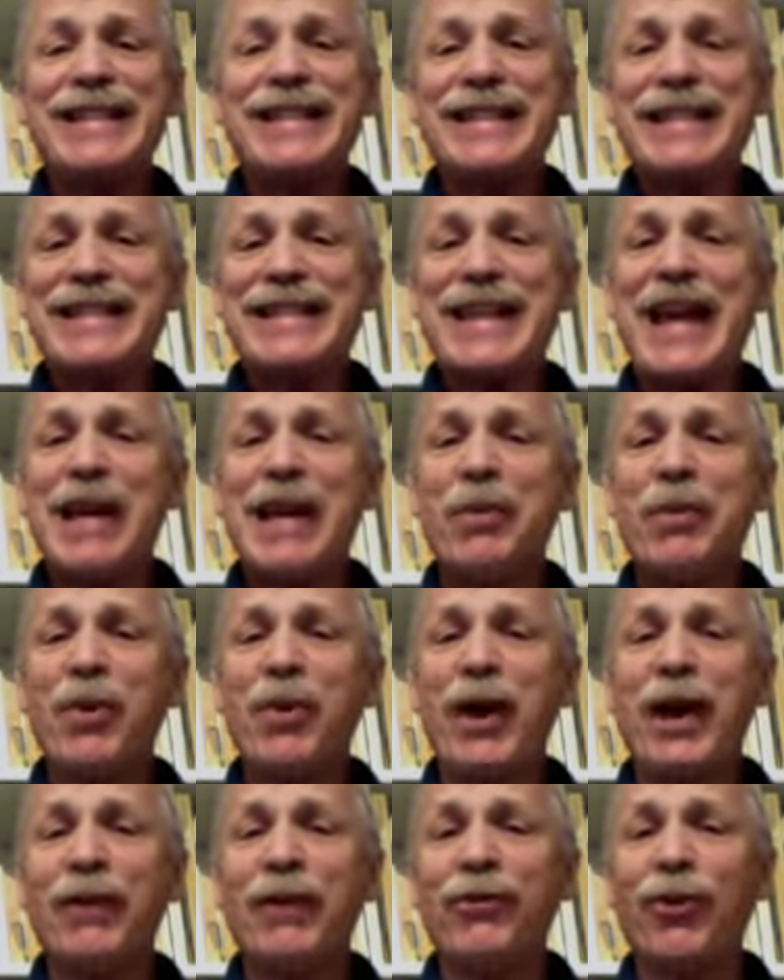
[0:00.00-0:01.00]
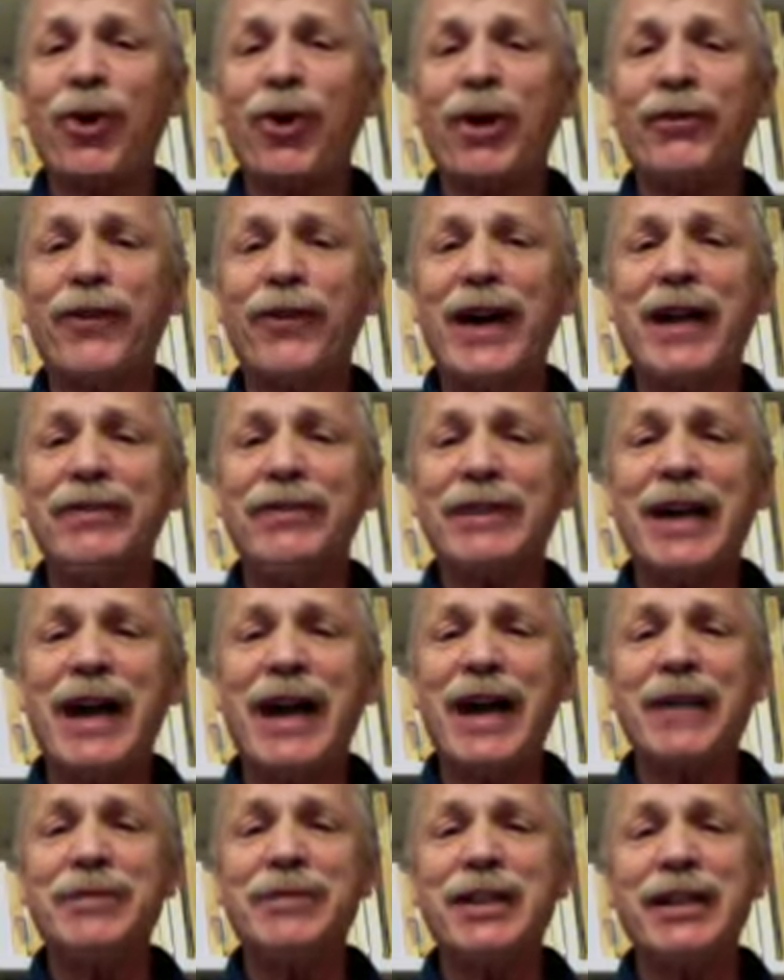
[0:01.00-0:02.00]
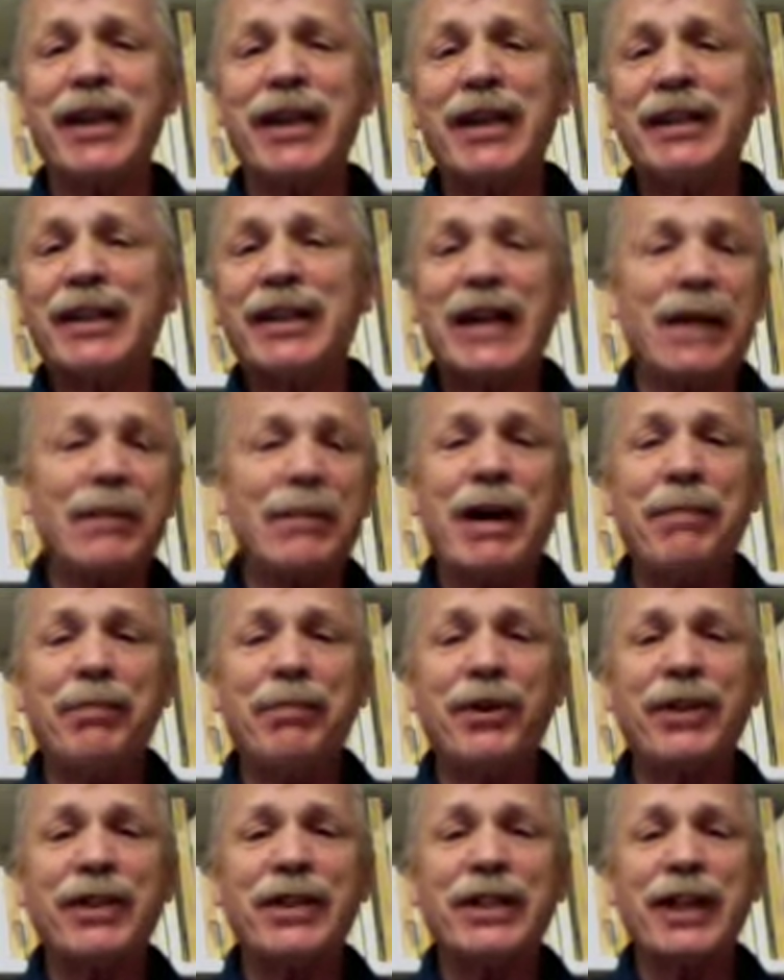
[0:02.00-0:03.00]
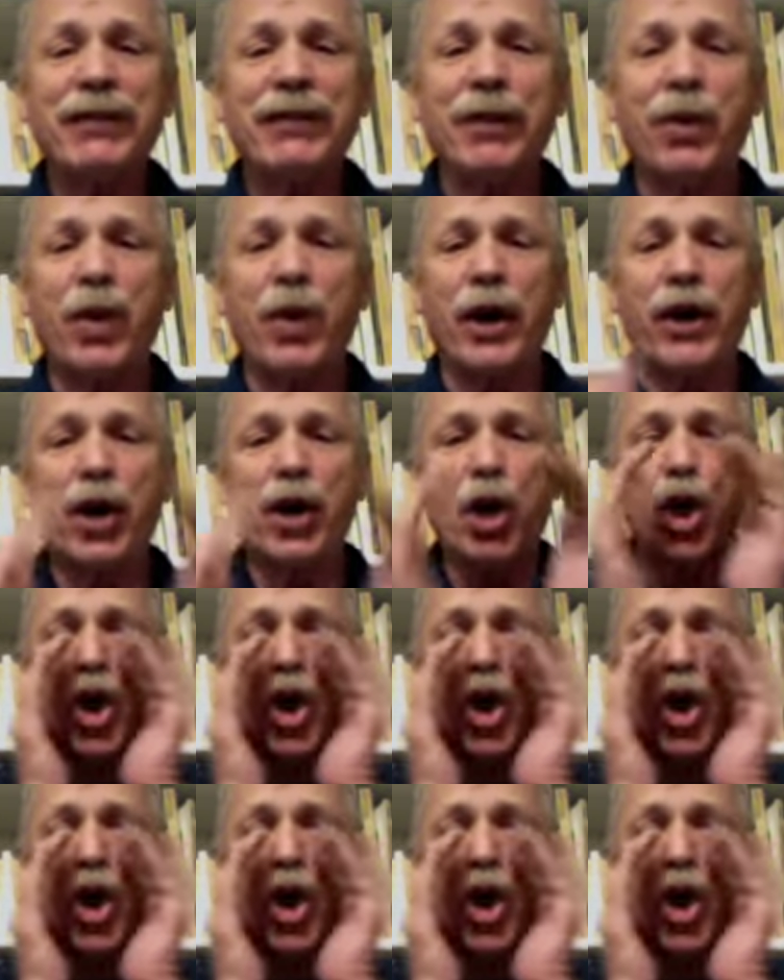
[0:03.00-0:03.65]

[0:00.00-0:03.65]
the same way 4 or 5 times and then come up with a different one.